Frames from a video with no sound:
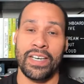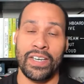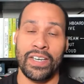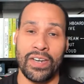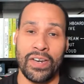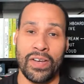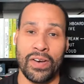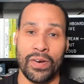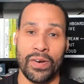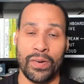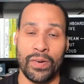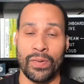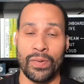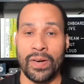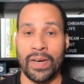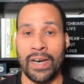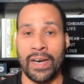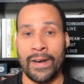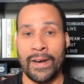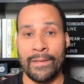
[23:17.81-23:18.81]

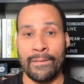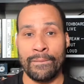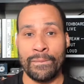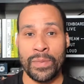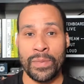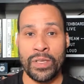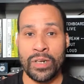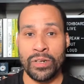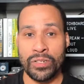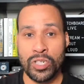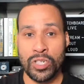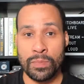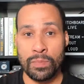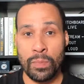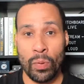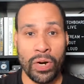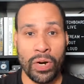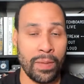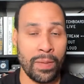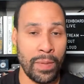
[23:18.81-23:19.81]

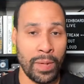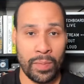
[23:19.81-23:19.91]
sporting